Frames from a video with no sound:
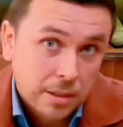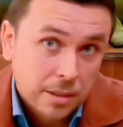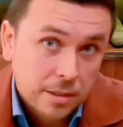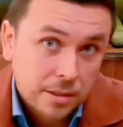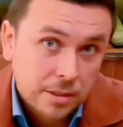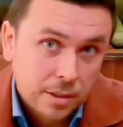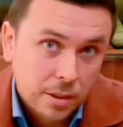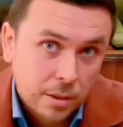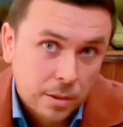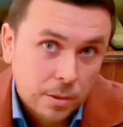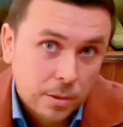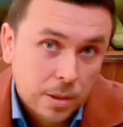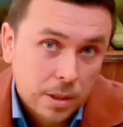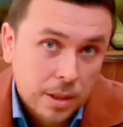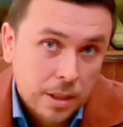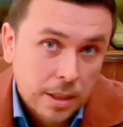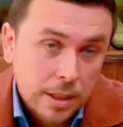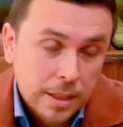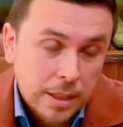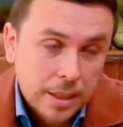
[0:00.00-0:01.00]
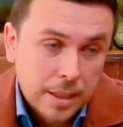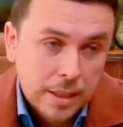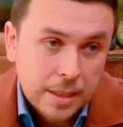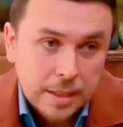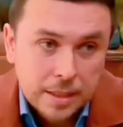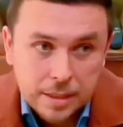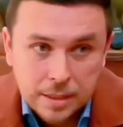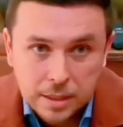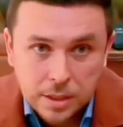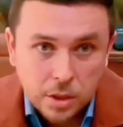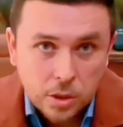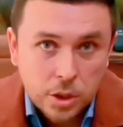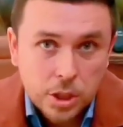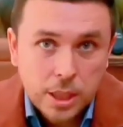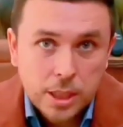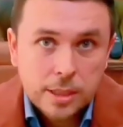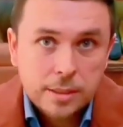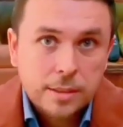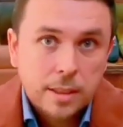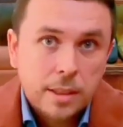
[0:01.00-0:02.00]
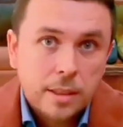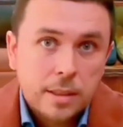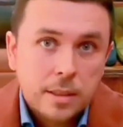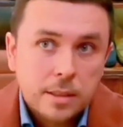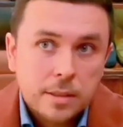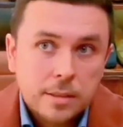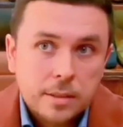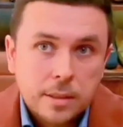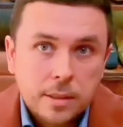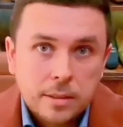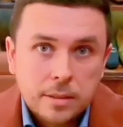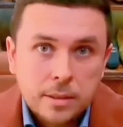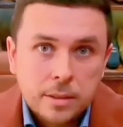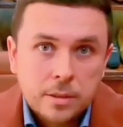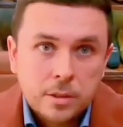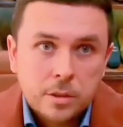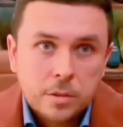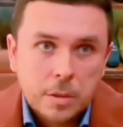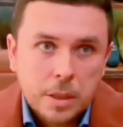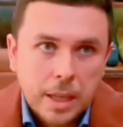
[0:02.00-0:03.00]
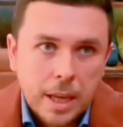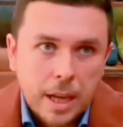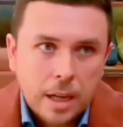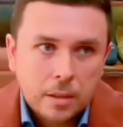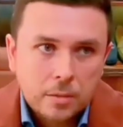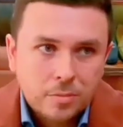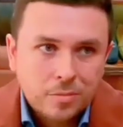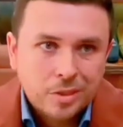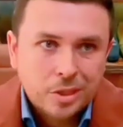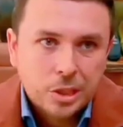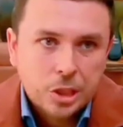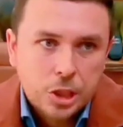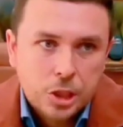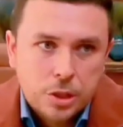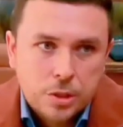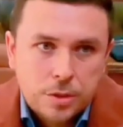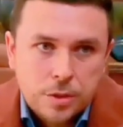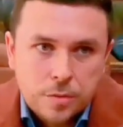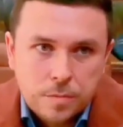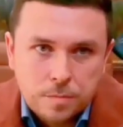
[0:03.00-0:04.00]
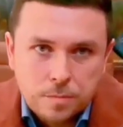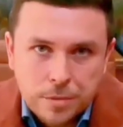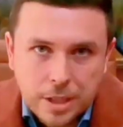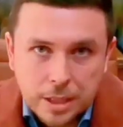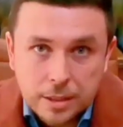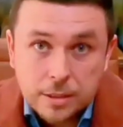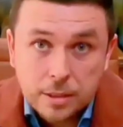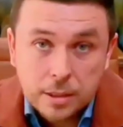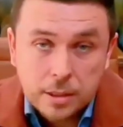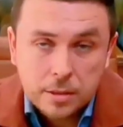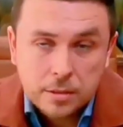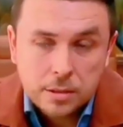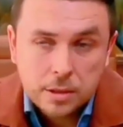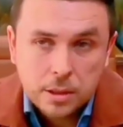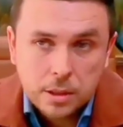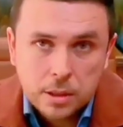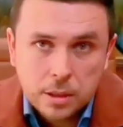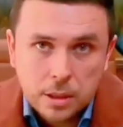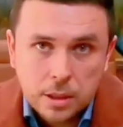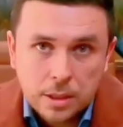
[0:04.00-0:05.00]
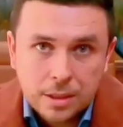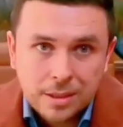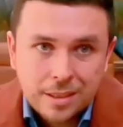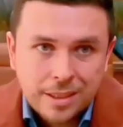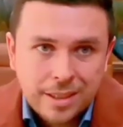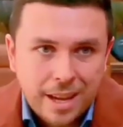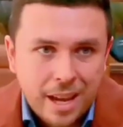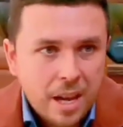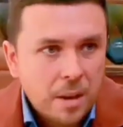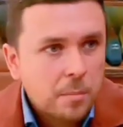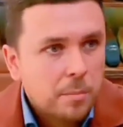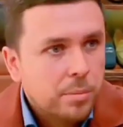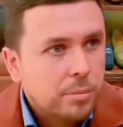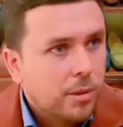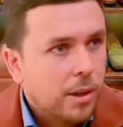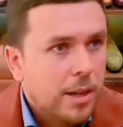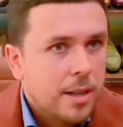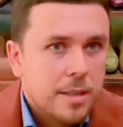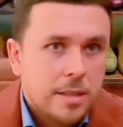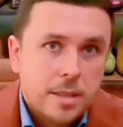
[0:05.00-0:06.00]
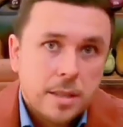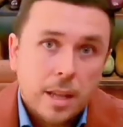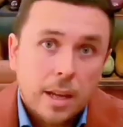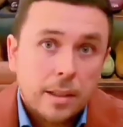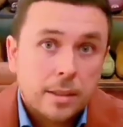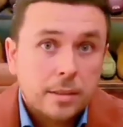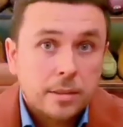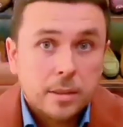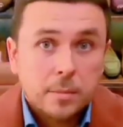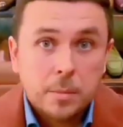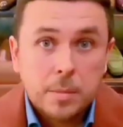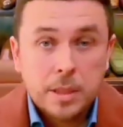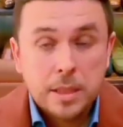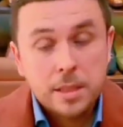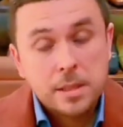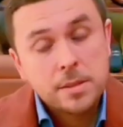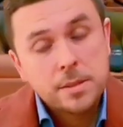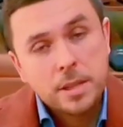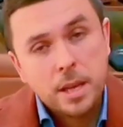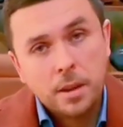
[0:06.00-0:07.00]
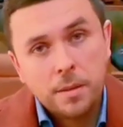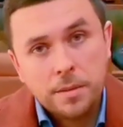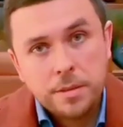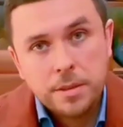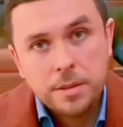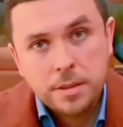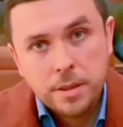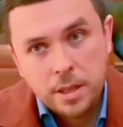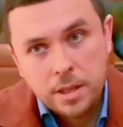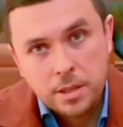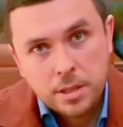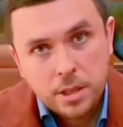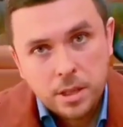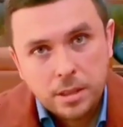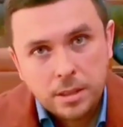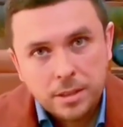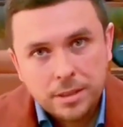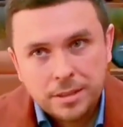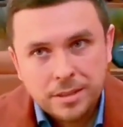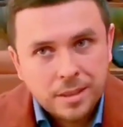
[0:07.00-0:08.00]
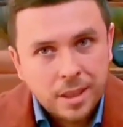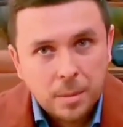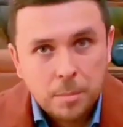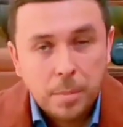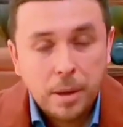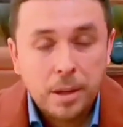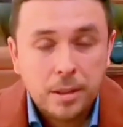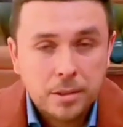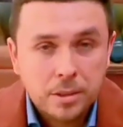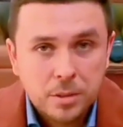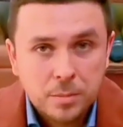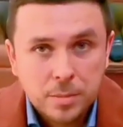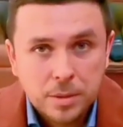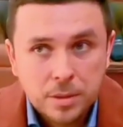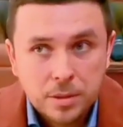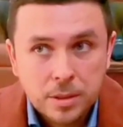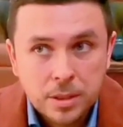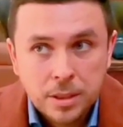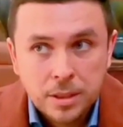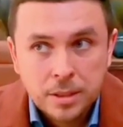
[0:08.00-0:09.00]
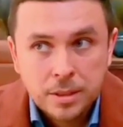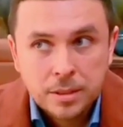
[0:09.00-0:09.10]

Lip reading: So, you know, you got to take these things into account. Gaziano Girling can't price like somebody in Southeast Asia. It's not possible.